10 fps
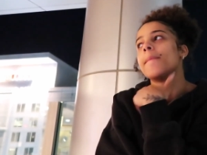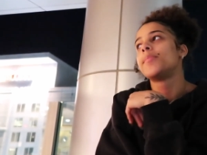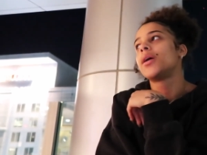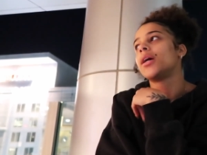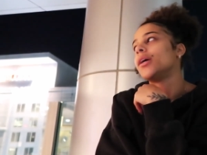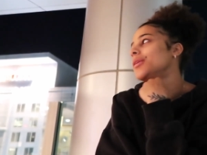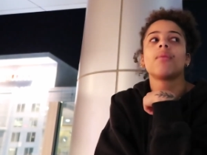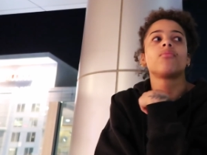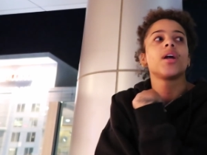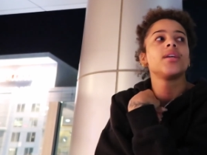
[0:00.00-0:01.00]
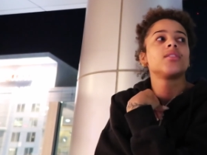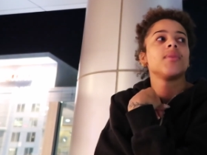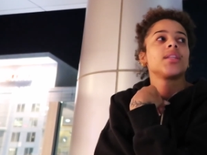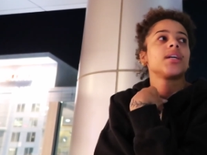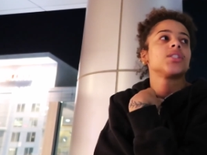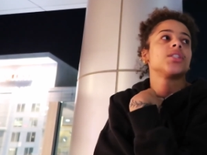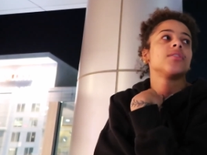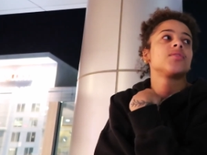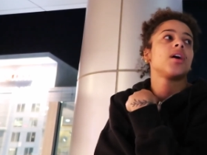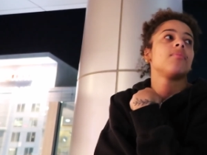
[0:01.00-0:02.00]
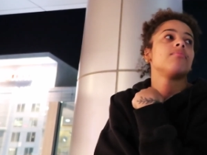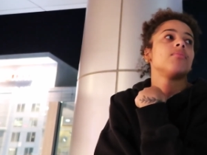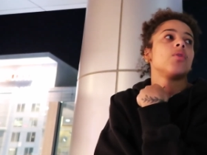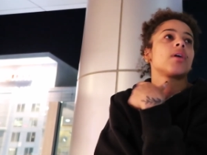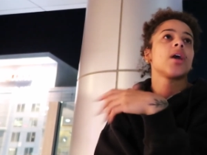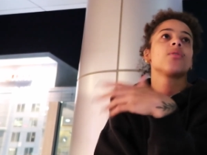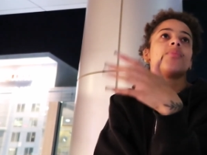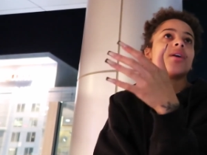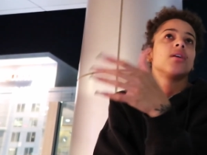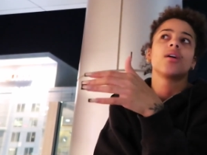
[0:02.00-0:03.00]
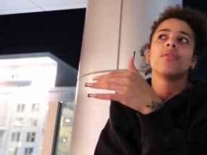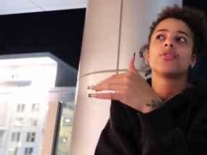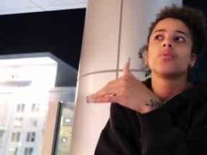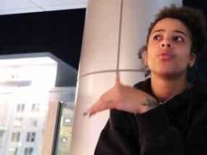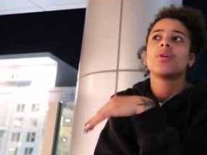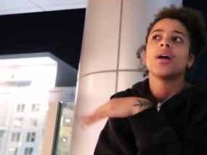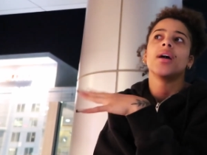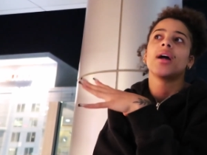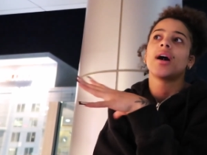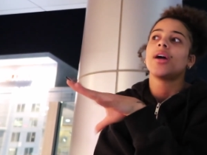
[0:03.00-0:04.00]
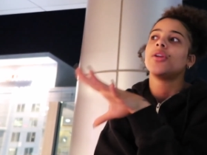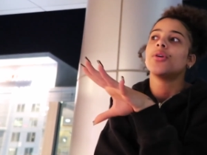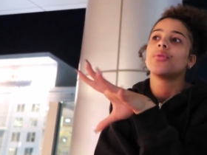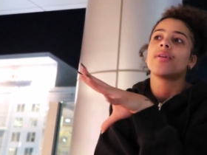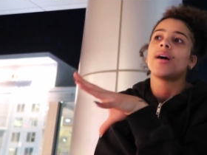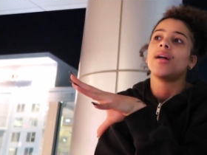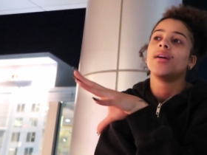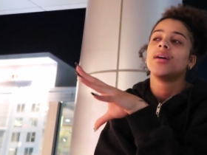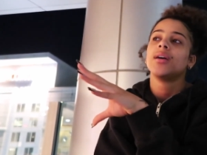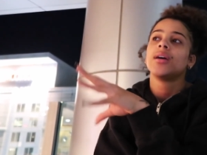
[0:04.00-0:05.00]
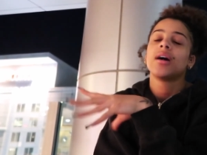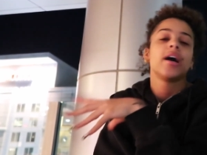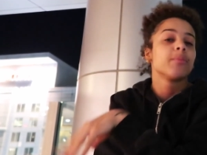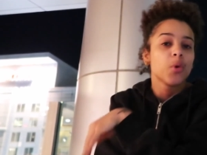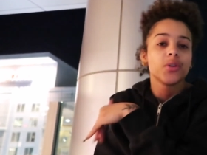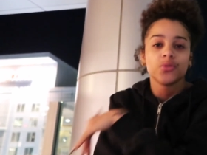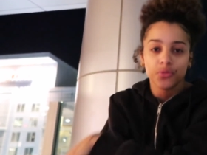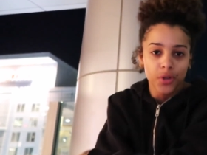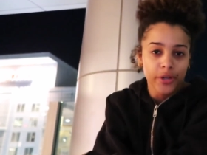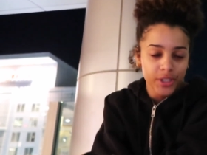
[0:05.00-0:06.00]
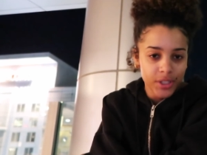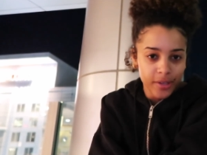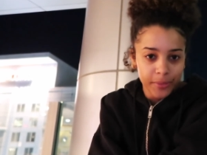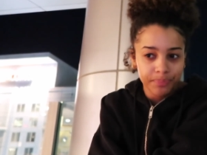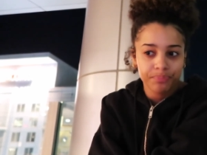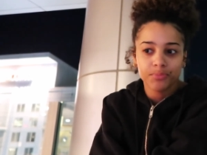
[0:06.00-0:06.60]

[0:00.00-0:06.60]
But I'm ready to make that shift. I'm okay with being uncomfortable, and I know that I'm going to flourish there.